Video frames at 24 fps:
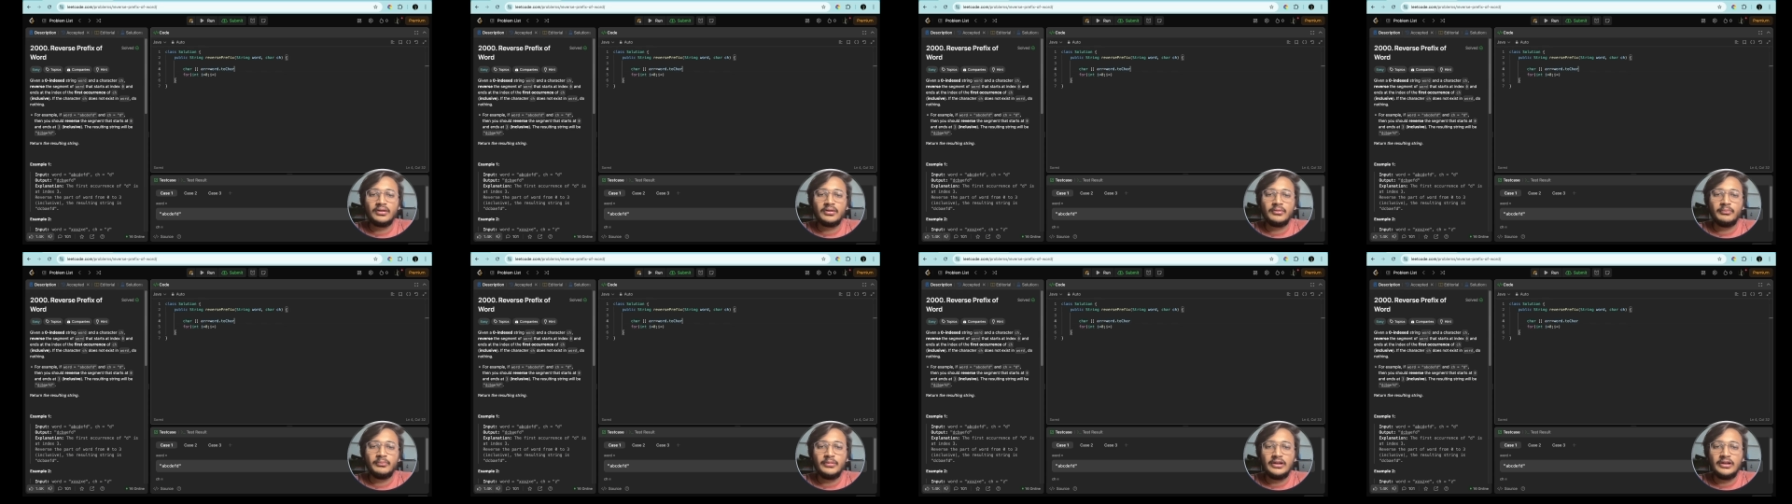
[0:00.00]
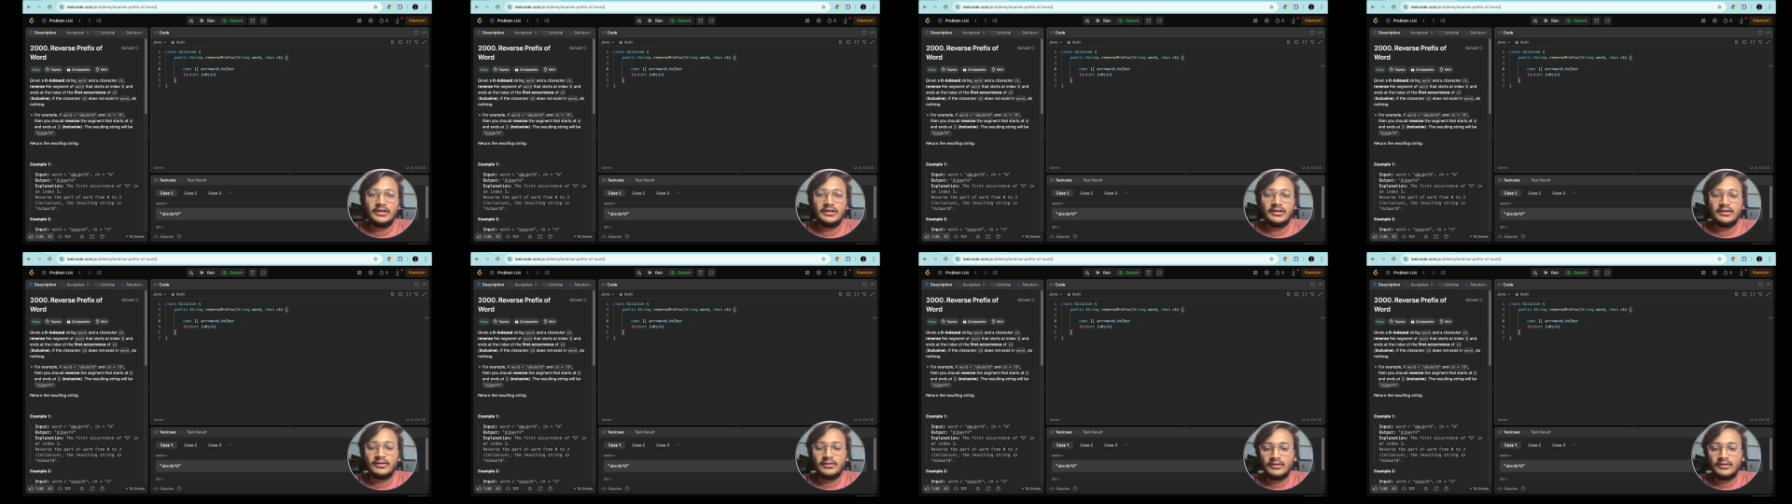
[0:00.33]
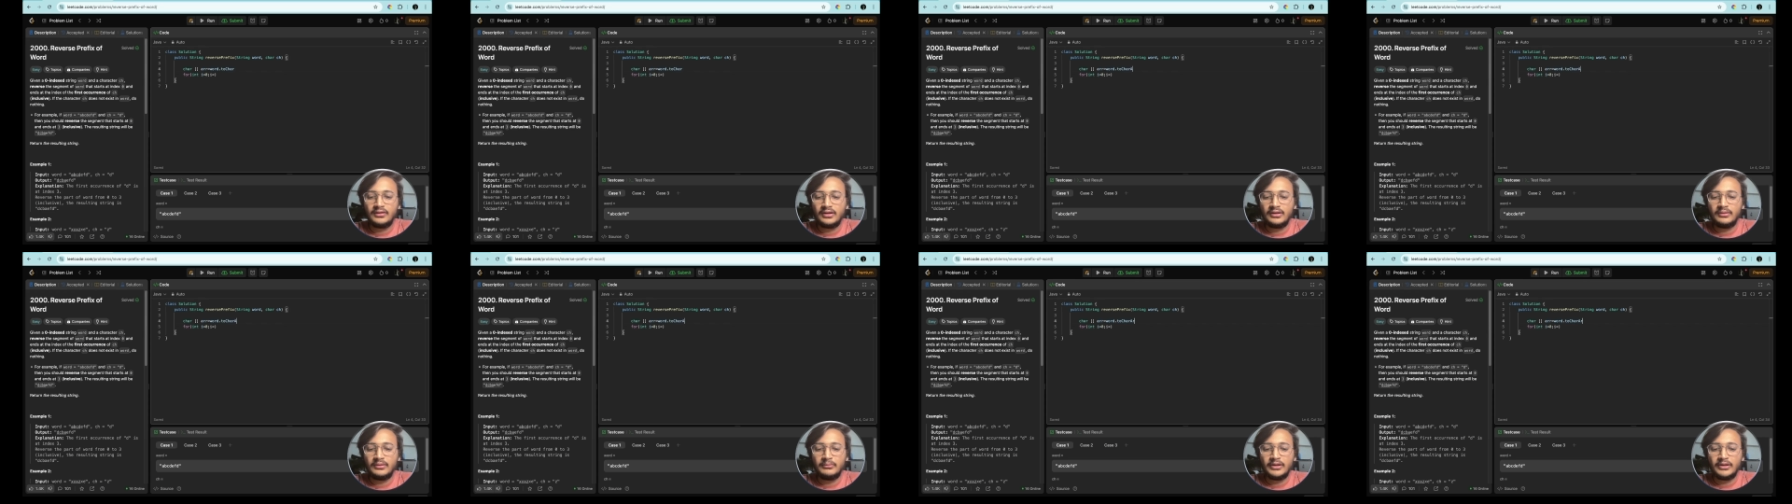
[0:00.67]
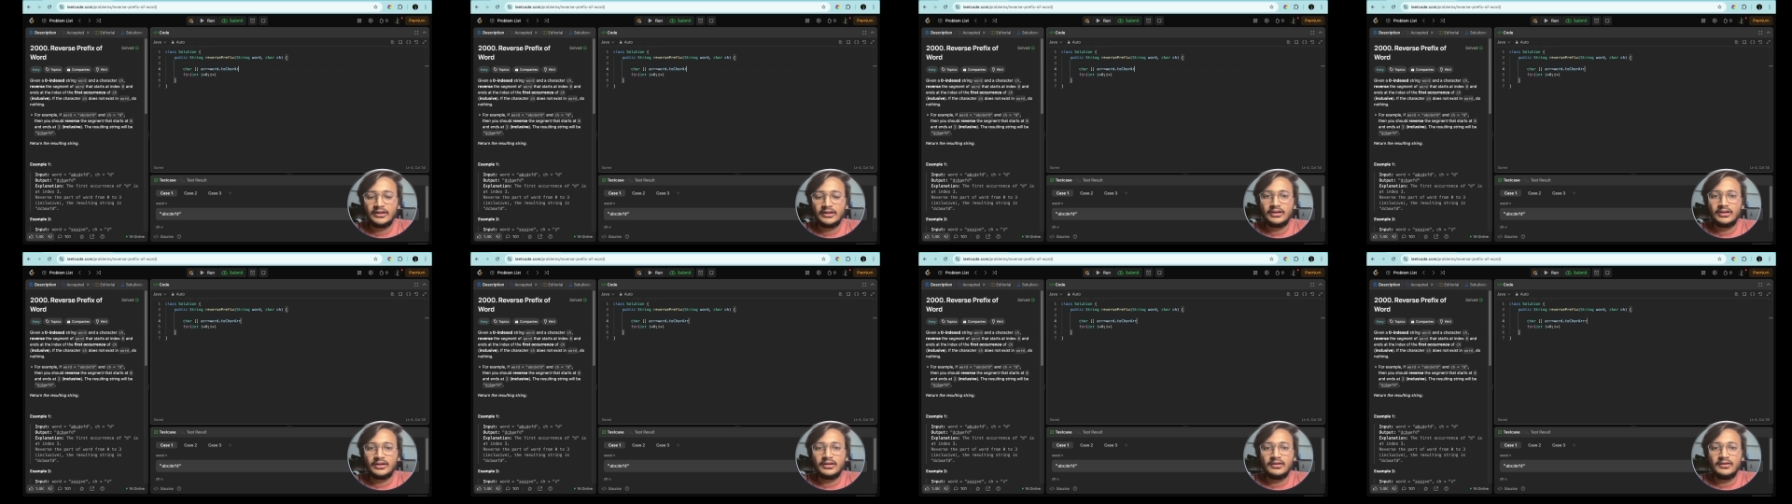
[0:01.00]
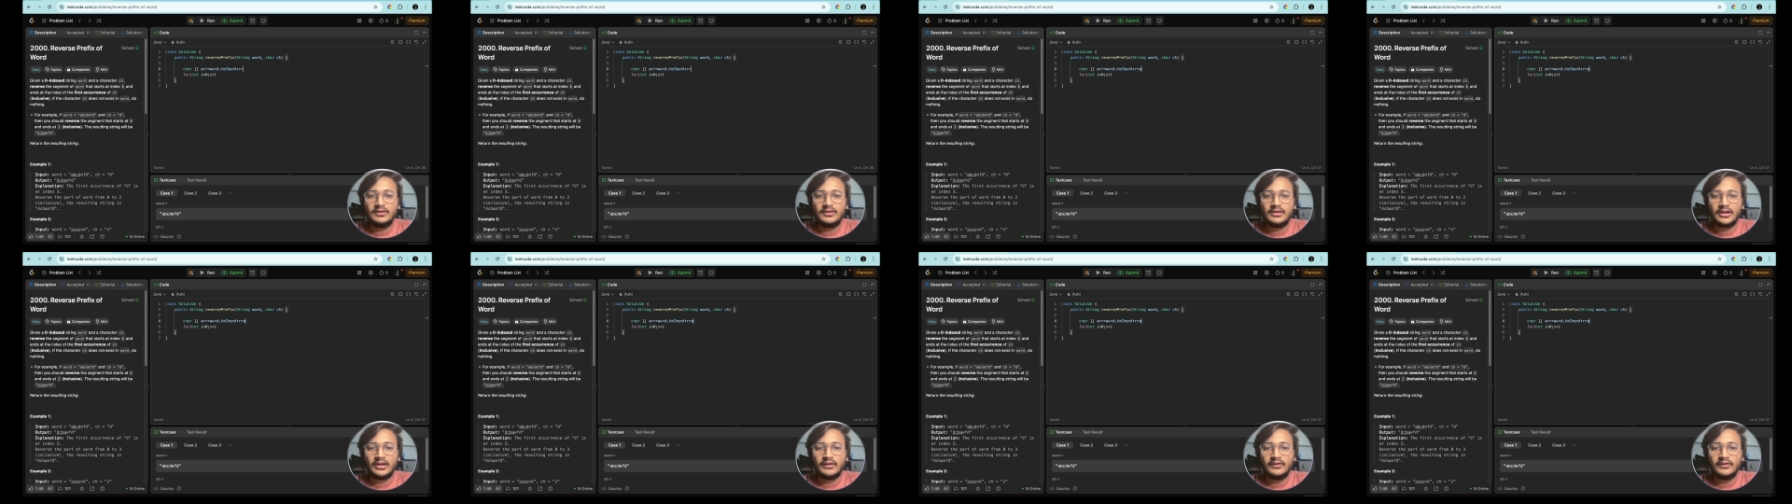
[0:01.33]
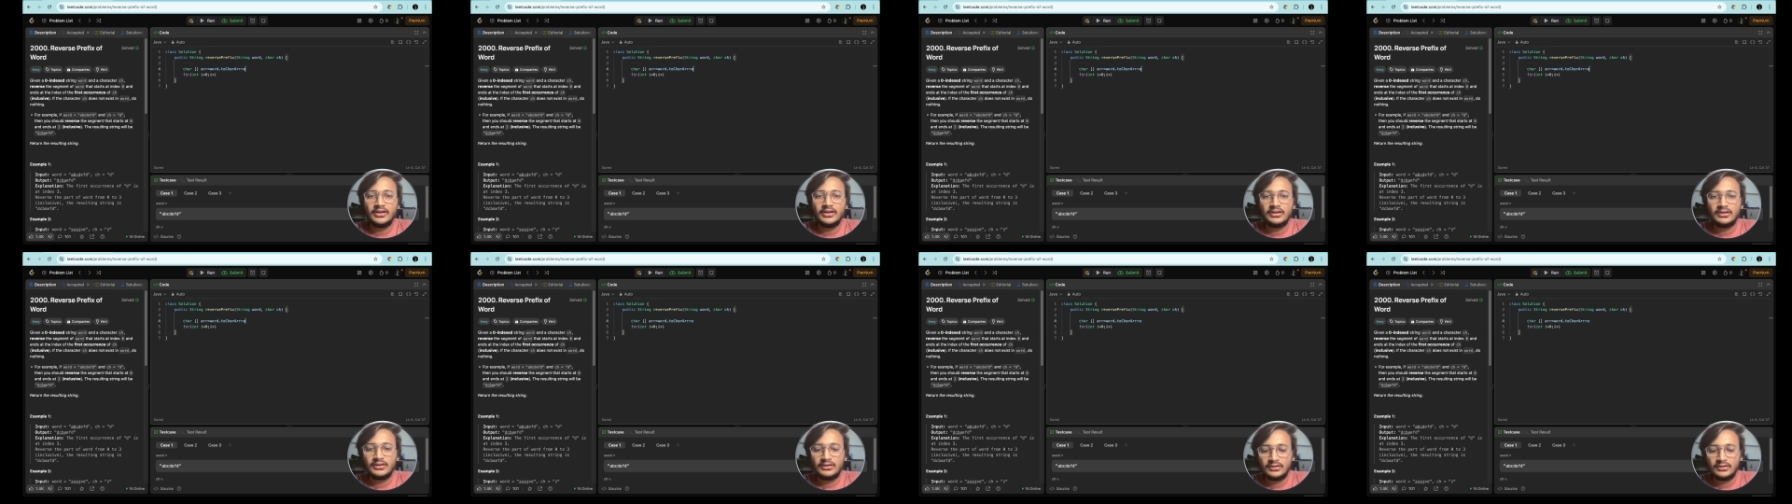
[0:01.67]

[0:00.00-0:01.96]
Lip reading: built-in method in Java